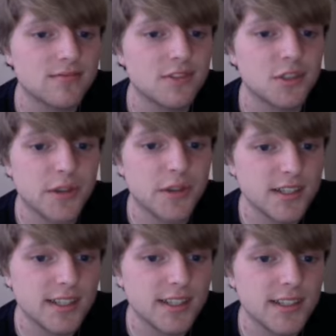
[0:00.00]

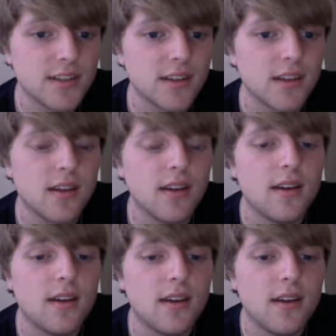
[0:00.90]
directly.
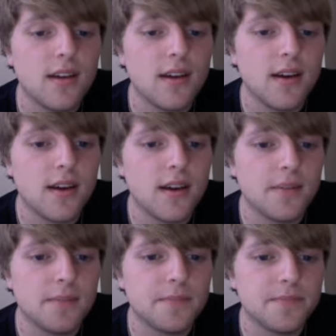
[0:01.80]

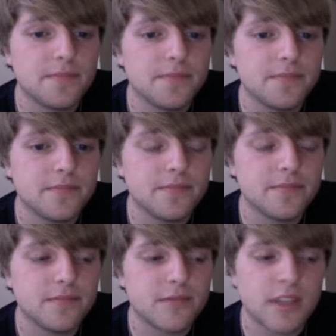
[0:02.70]
Um,
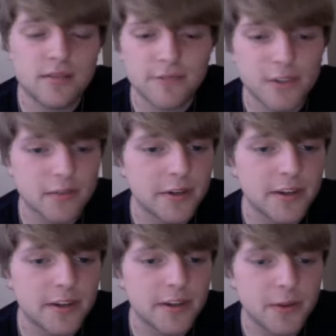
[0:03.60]
and feel free to
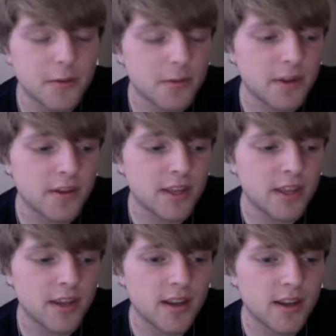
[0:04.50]
dispute with me on
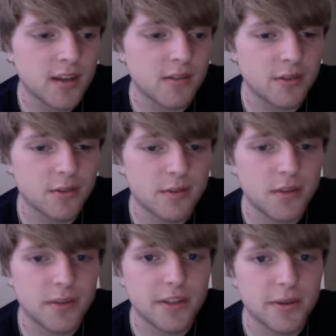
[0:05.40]
that. I have no
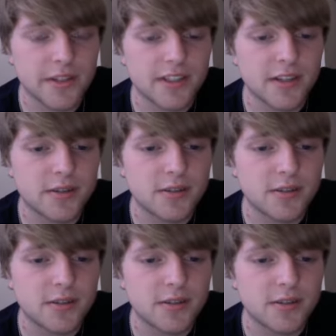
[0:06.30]
problem with doing so.